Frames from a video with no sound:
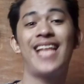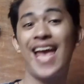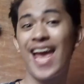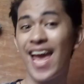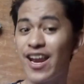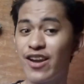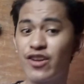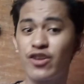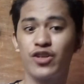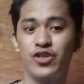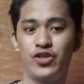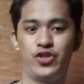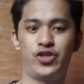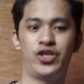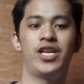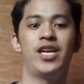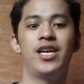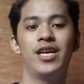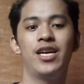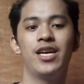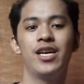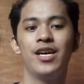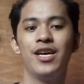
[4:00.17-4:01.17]

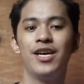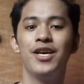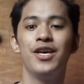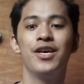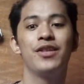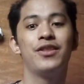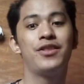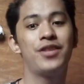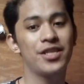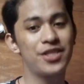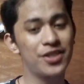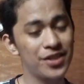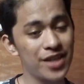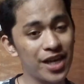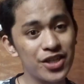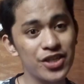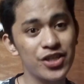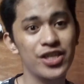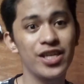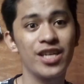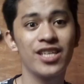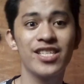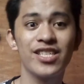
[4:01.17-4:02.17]
energy, the
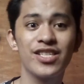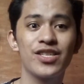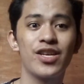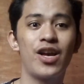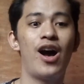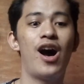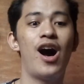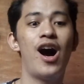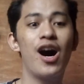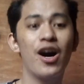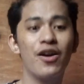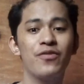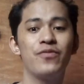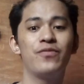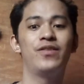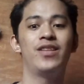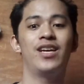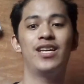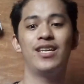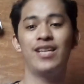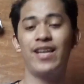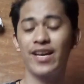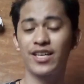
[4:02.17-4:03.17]
sections of
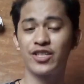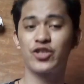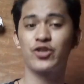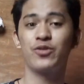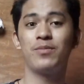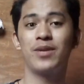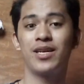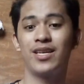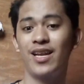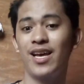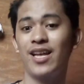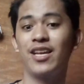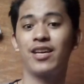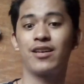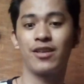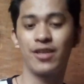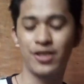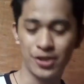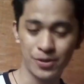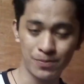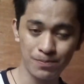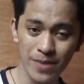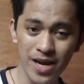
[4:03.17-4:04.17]
the
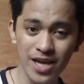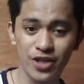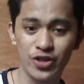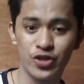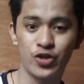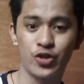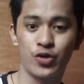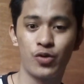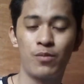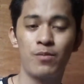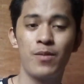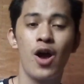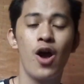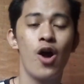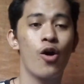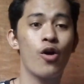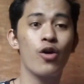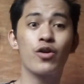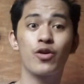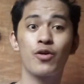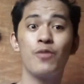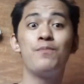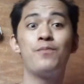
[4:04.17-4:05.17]
electromagnetic spectrum
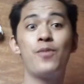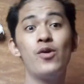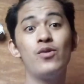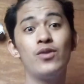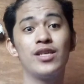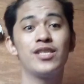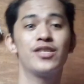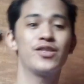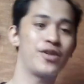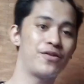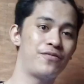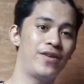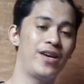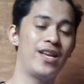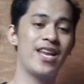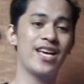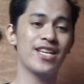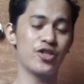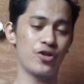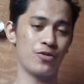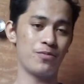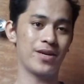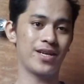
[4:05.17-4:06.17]
or components of
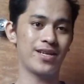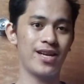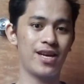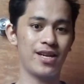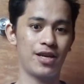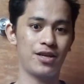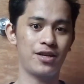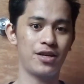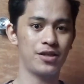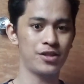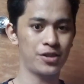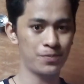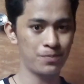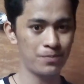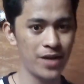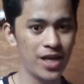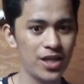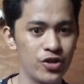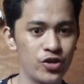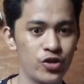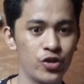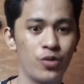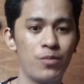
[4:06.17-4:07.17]
electromagnetic
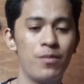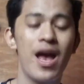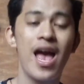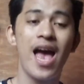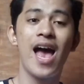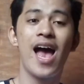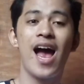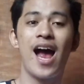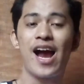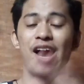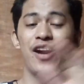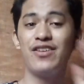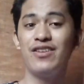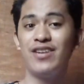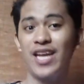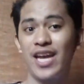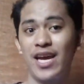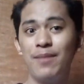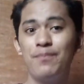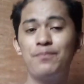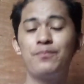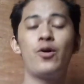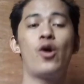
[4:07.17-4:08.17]
spectrum are
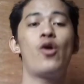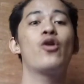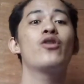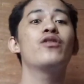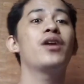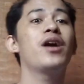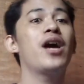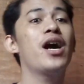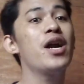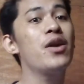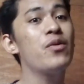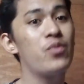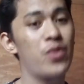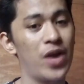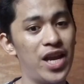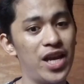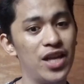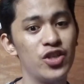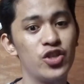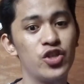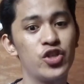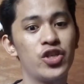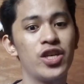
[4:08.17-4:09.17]
named or
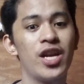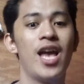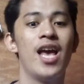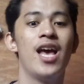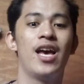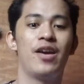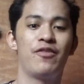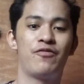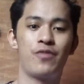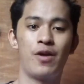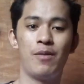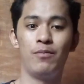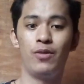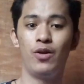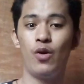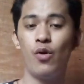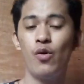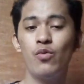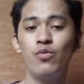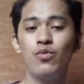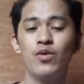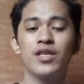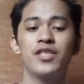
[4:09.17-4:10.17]
arranged from
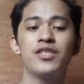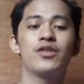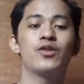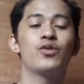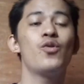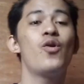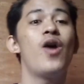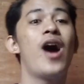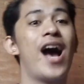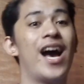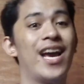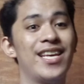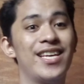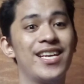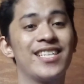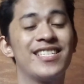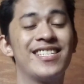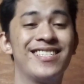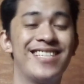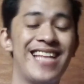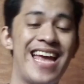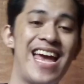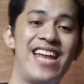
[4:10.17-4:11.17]
lowest to
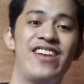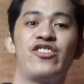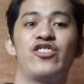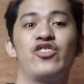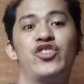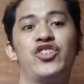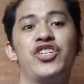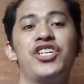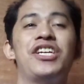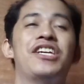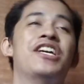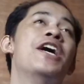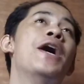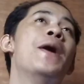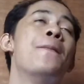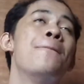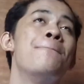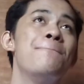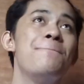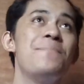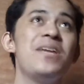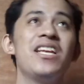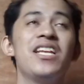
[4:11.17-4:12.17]
highest energy,
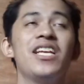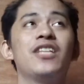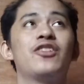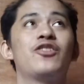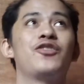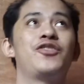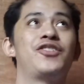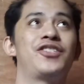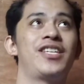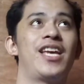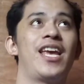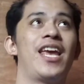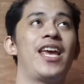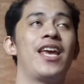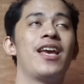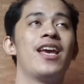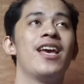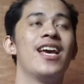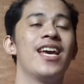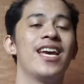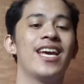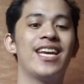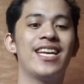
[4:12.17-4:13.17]
meaning to say
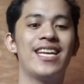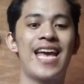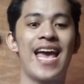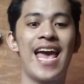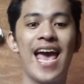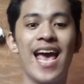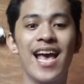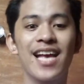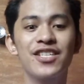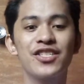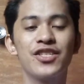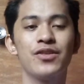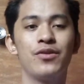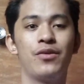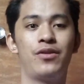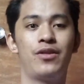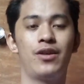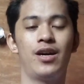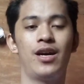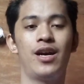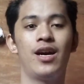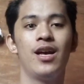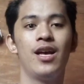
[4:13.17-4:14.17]
it has
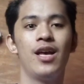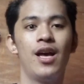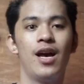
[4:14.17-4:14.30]
the